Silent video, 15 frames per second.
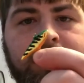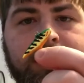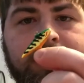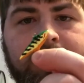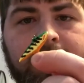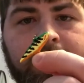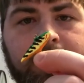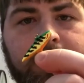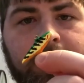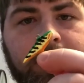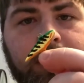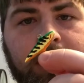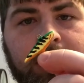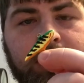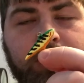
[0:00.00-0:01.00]
dip it,
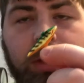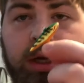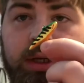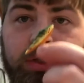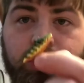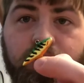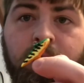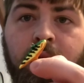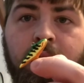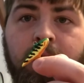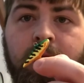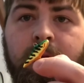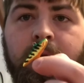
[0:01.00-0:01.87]
like let it dry,